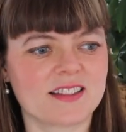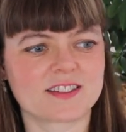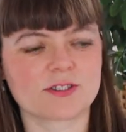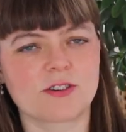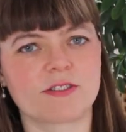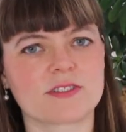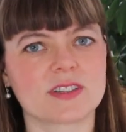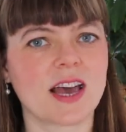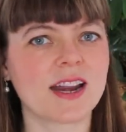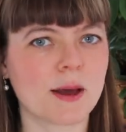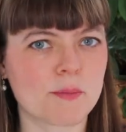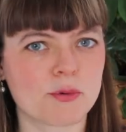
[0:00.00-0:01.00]
the sort of
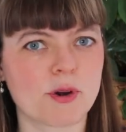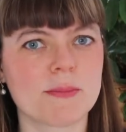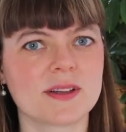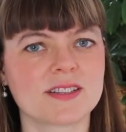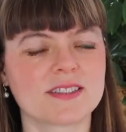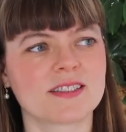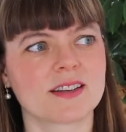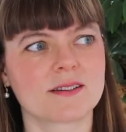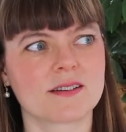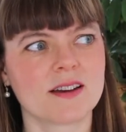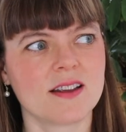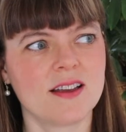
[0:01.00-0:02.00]
line up ribbons
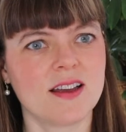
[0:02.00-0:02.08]
and